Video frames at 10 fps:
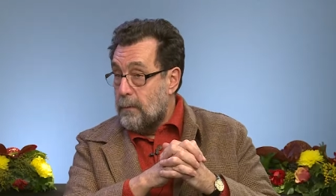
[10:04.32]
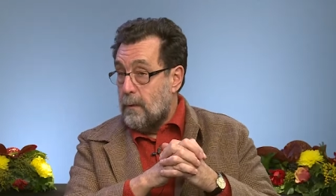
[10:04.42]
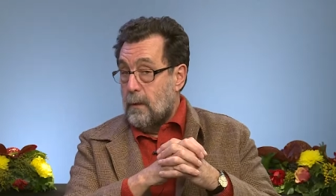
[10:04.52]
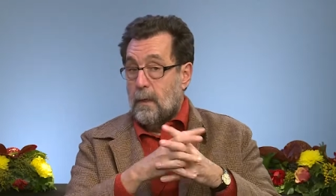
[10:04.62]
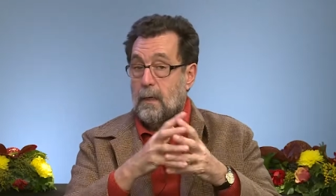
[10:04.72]

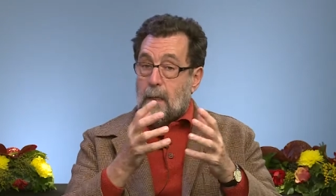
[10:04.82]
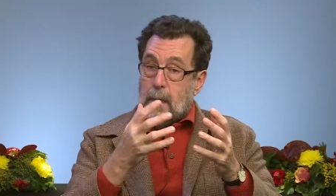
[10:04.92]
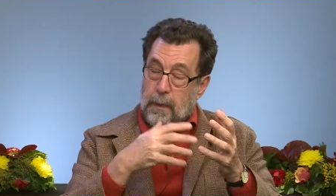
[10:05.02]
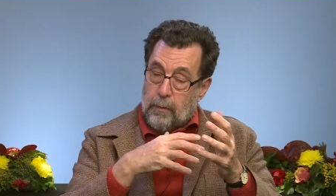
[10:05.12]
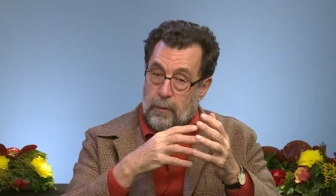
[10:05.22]
but
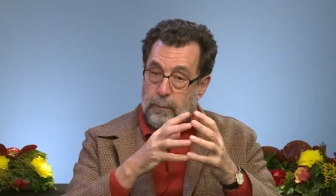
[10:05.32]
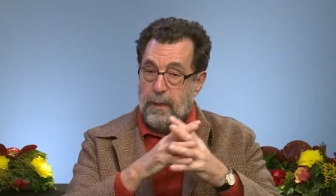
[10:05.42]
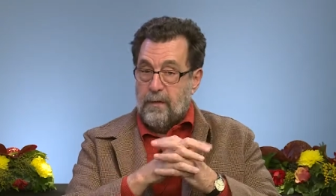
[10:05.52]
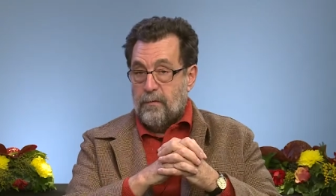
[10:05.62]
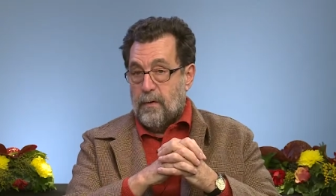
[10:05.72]
in our
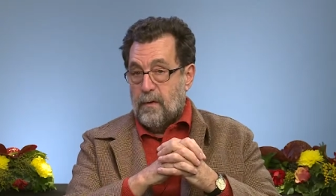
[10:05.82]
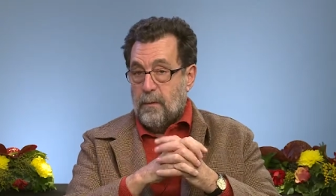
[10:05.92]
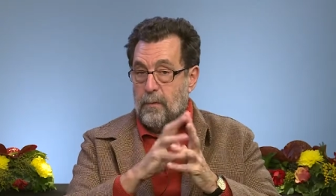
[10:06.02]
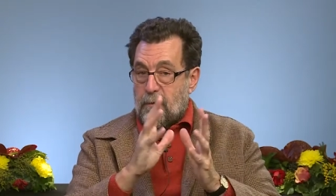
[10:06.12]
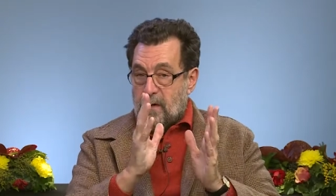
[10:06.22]
place, for
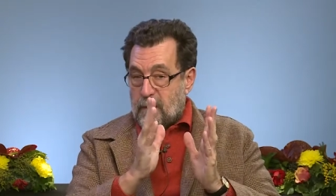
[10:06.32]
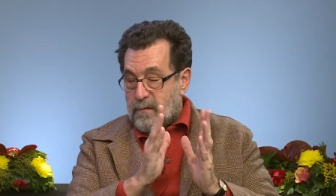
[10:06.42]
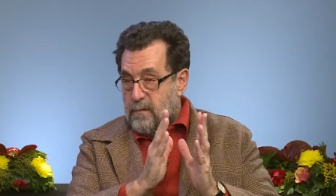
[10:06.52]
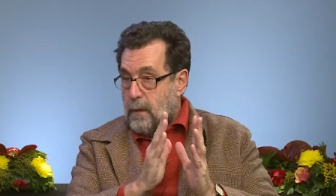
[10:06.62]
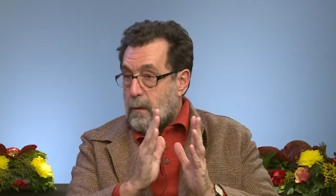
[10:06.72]
example, there is
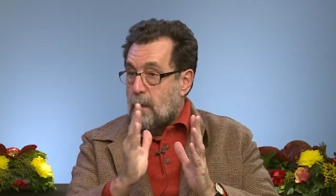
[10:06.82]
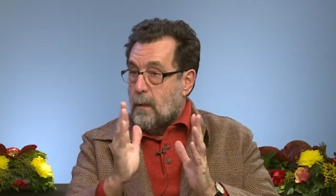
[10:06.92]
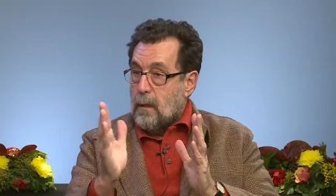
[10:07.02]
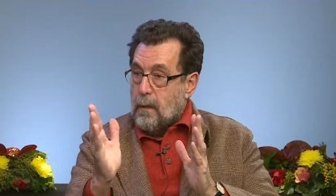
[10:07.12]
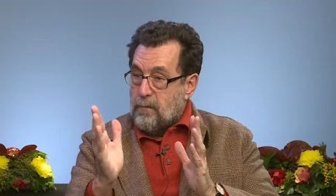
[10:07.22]
still a,
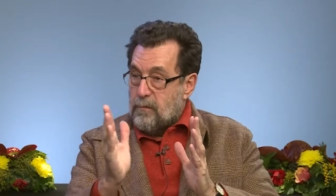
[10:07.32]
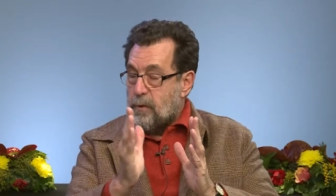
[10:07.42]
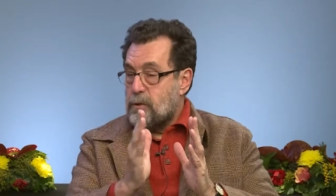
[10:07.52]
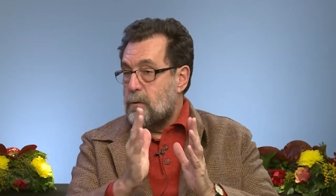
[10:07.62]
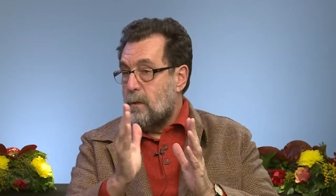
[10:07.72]
a
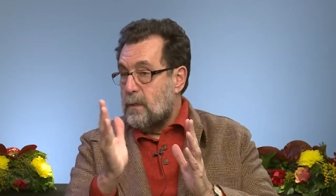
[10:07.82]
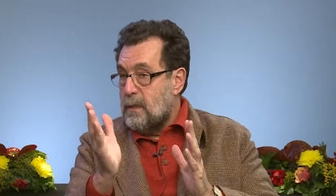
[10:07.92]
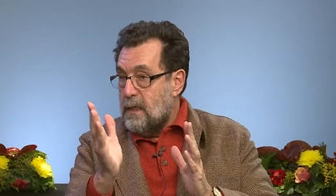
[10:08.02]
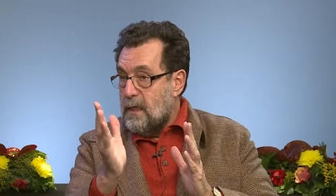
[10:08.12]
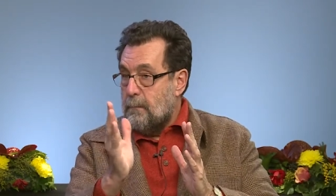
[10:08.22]
structural
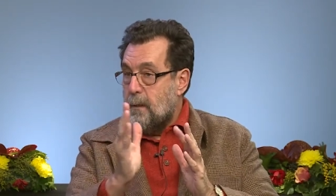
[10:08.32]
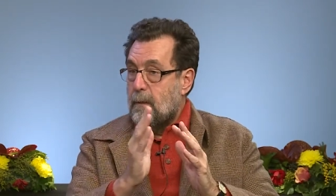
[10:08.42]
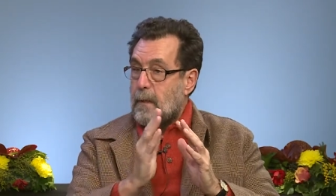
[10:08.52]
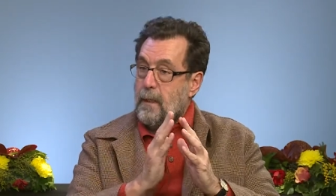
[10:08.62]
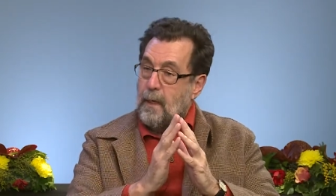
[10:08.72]
team
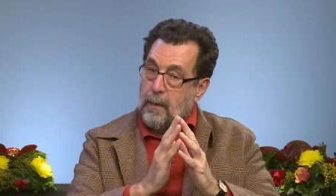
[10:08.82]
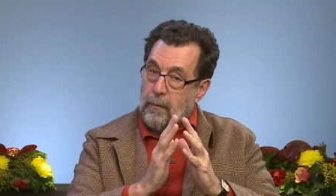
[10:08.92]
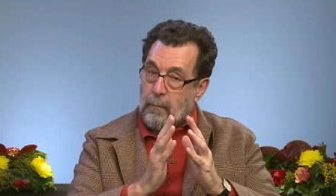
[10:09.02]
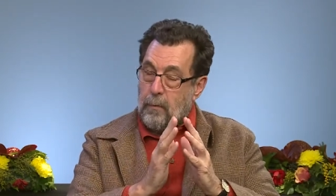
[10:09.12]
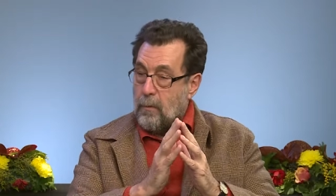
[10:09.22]

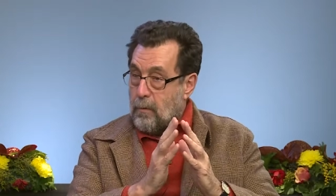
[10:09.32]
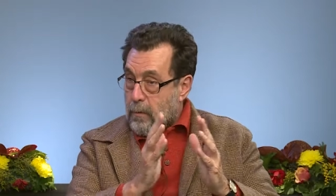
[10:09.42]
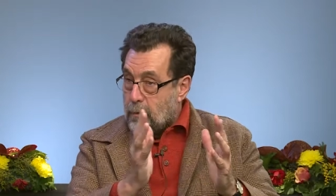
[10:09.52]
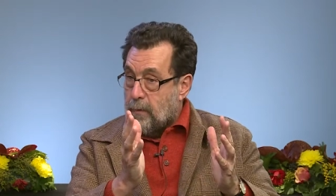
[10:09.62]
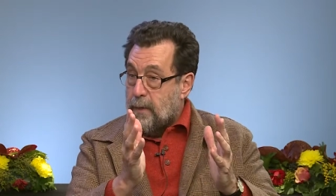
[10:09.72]
and a more
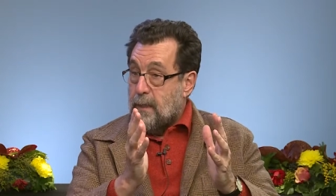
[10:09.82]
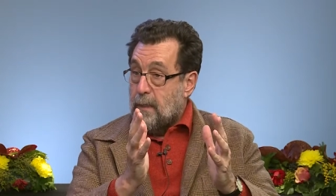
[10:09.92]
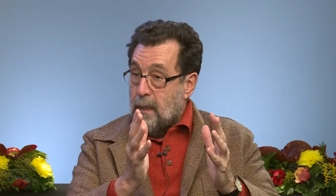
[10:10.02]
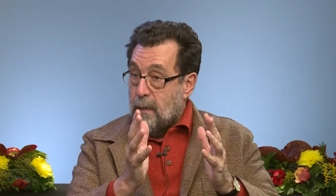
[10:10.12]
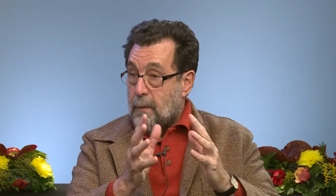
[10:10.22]
coronary
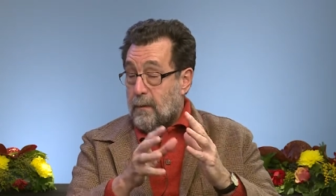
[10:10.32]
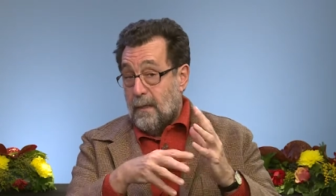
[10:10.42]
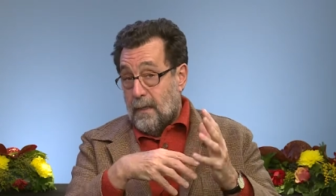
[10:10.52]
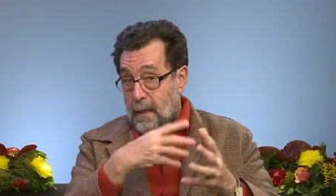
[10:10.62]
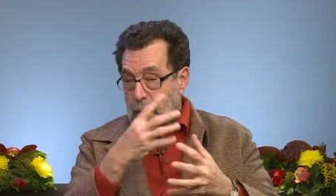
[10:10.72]
team.
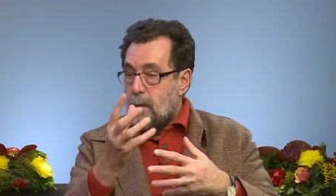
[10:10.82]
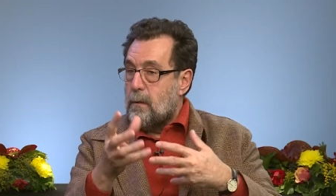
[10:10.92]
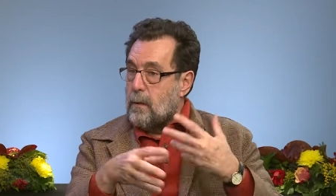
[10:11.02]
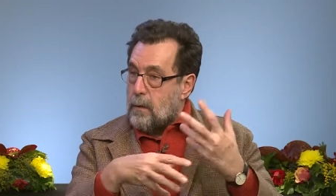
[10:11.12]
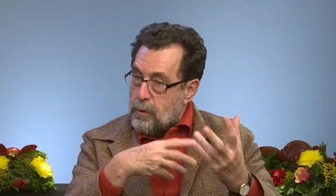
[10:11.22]
It
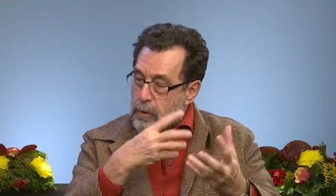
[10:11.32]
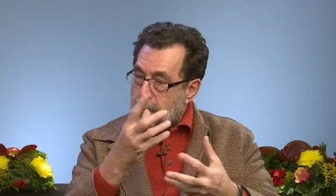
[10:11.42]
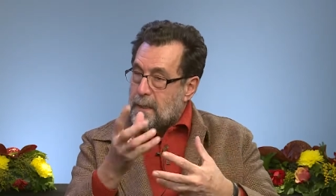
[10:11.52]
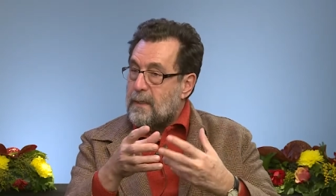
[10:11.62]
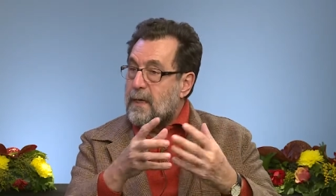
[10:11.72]
uh, should
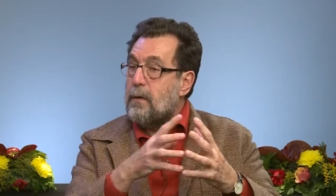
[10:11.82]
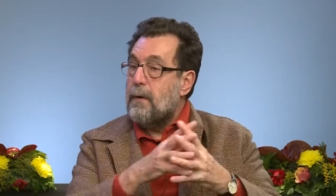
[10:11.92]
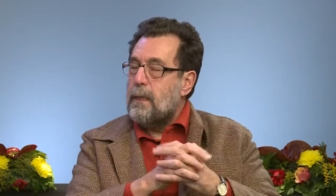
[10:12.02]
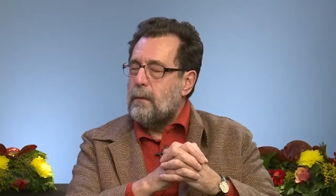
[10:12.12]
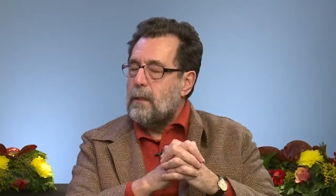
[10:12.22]
be
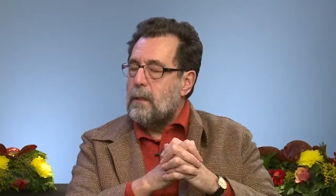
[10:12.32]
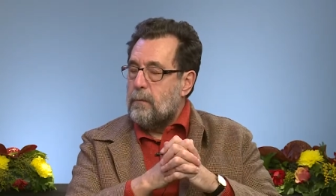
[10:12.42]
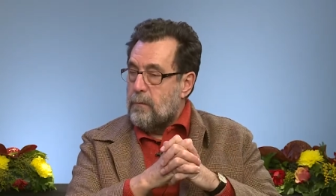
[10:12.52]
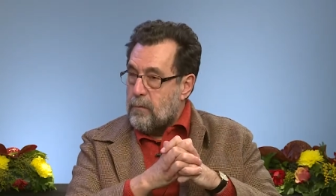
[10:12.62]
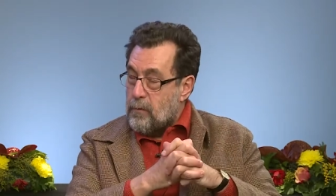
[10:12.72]
integrated
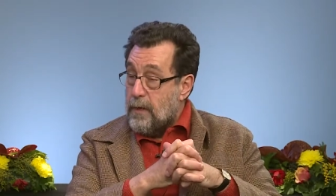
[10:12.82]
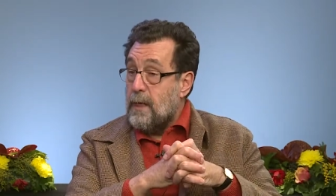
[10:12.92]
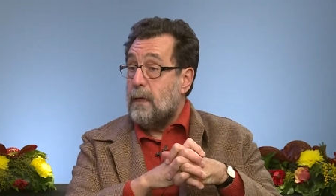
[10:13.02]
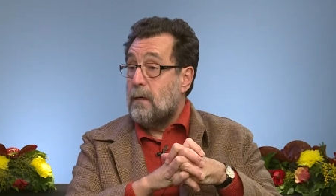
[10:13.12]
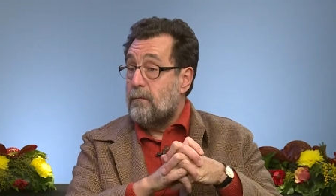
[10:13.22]
into the
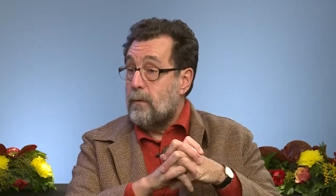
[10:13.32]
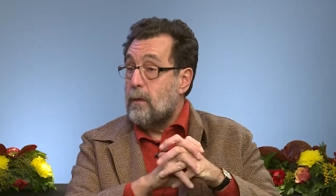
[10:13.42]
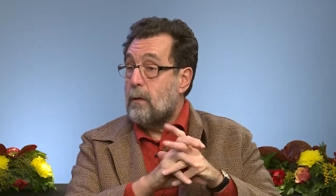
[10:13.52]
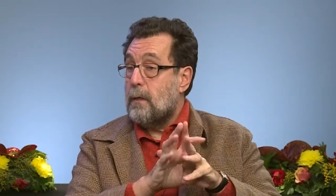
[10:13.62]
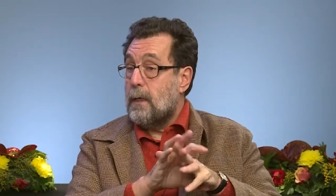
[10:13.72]
training of the
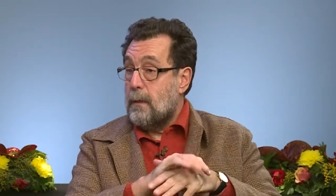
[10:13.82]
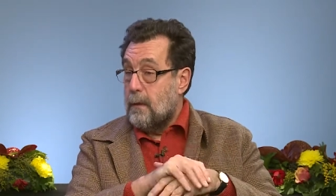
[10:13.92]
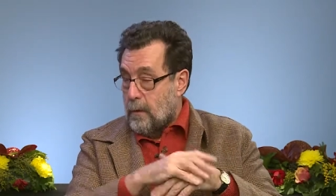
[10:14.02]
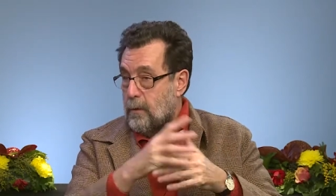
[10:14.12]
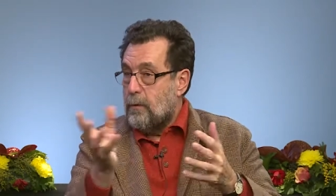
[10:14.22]
young, uh,
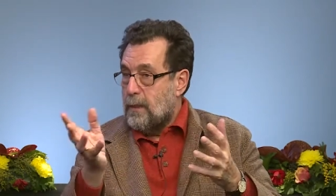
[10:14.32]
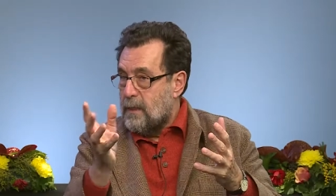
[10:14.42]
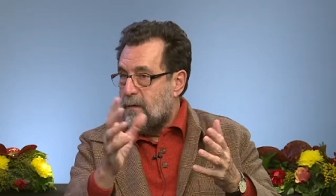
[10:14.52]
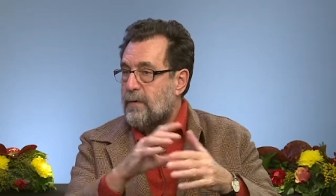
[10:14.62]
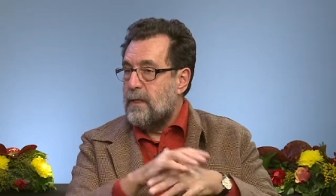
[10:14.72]
young
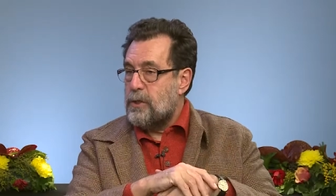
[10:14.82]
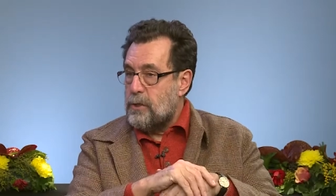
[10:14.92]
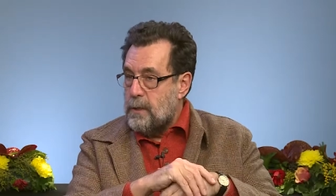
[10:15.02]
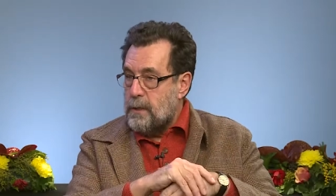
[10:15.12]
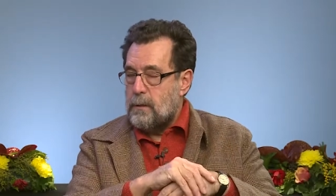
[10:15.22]

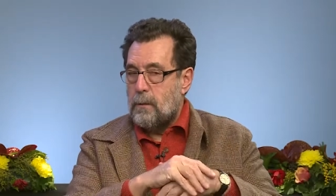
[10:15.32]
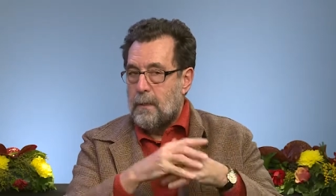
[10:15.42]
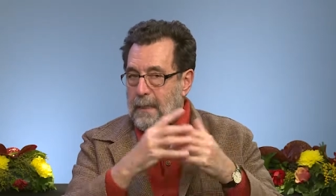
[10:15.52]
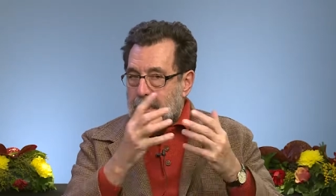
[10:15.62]
interventionists. So